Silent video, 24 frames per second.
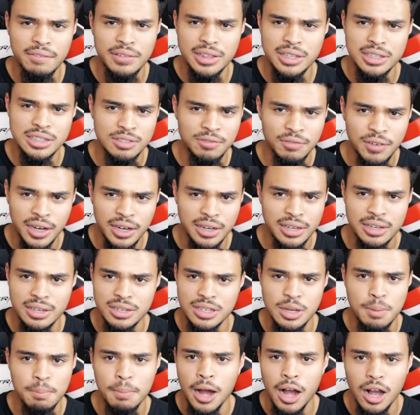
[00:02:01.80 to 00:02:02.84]
this fucking
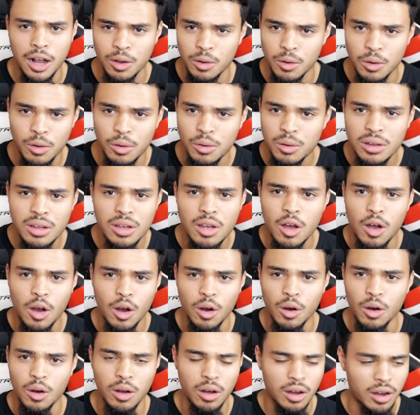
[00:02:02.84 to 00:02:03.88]
debacle
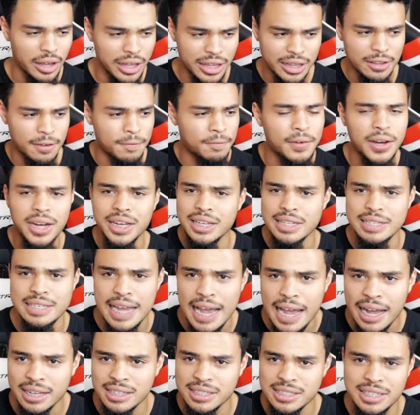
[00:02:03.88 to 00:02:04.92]
or in the fucking
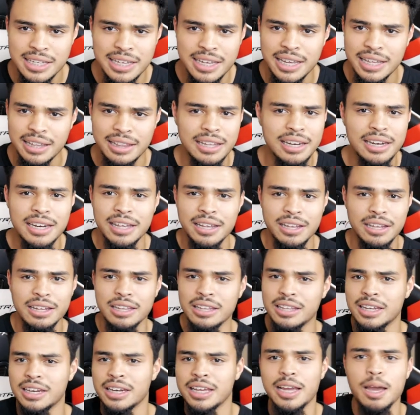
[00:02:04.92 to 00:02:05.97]
taxi, and the
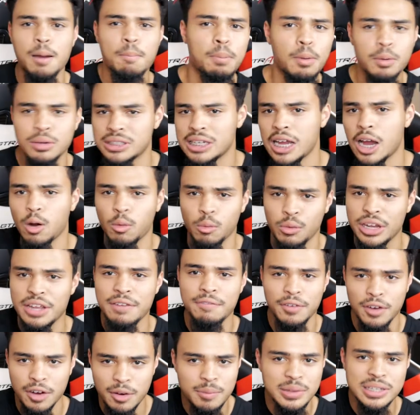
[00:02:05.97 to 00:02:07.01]
nigga pulls out
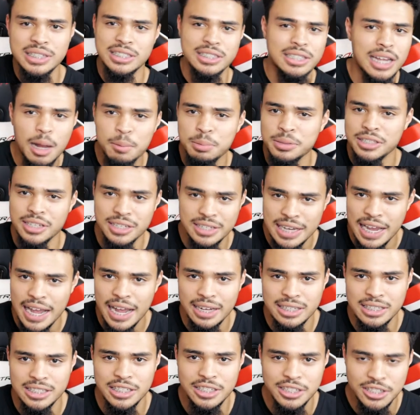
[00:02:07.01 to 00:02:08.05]
Reverb and stops the
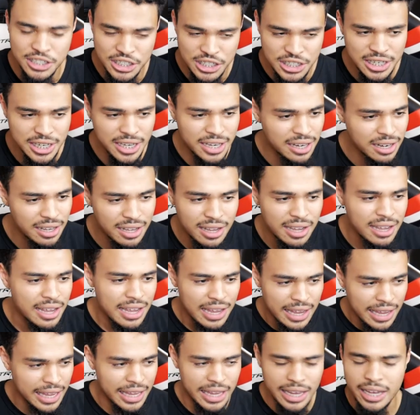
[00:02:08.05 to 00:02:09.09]
taxi and shit.
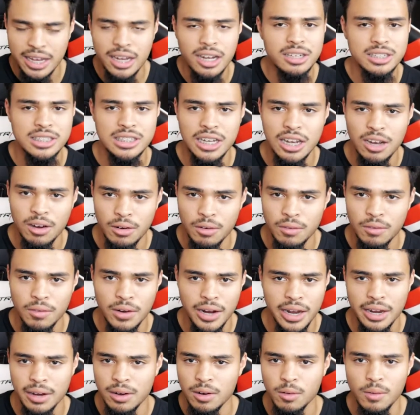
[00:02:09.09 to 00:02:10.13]
It cuts out
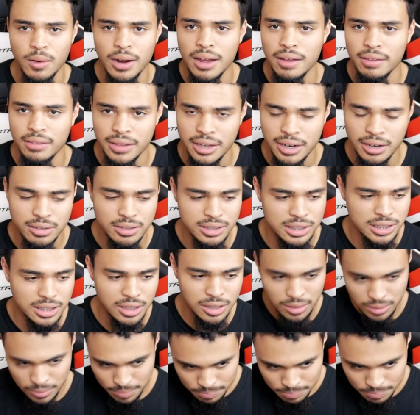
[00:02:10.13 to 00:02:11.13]
right around there. So